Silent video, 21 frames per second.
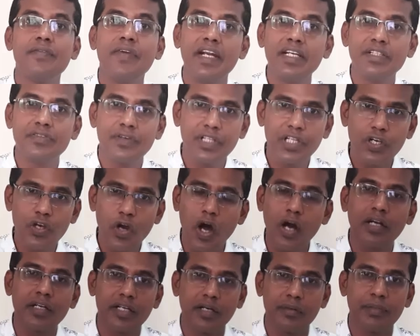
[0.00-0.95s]
He waits for the
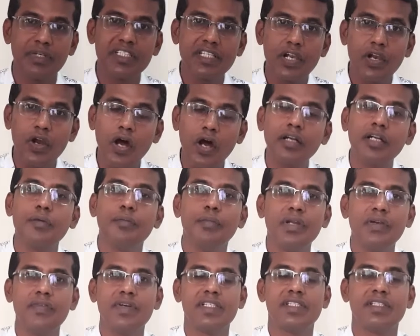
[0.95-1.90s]
long term. He is a long
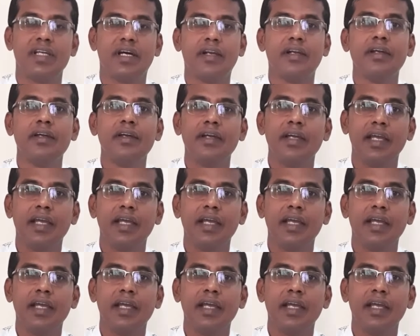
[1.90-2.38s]
term investor.